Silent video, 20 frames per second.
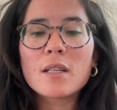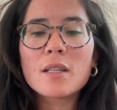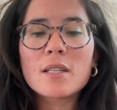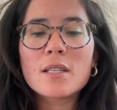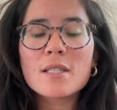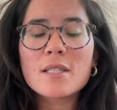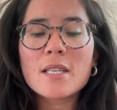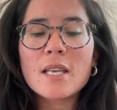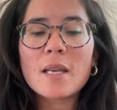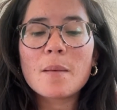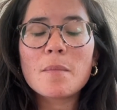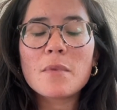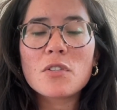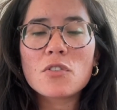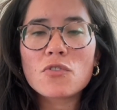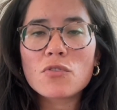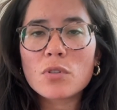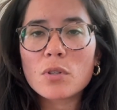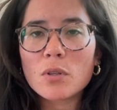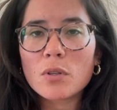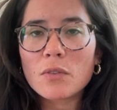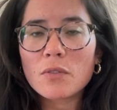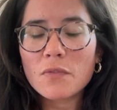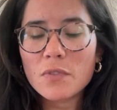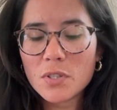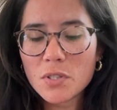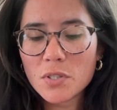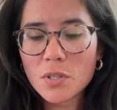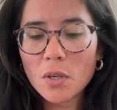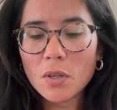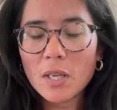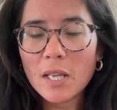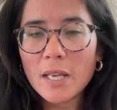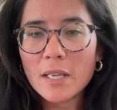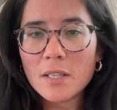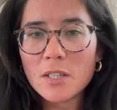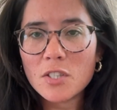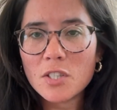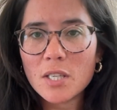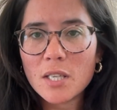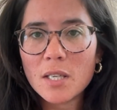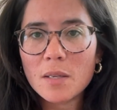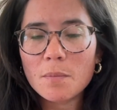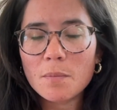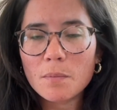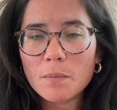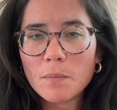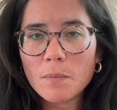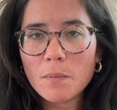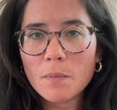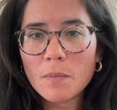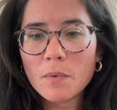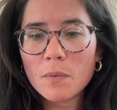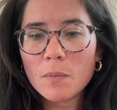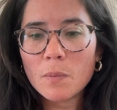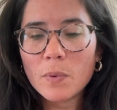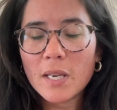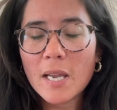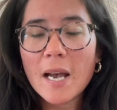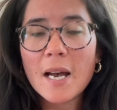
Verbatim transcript: The same is true for solar energy. We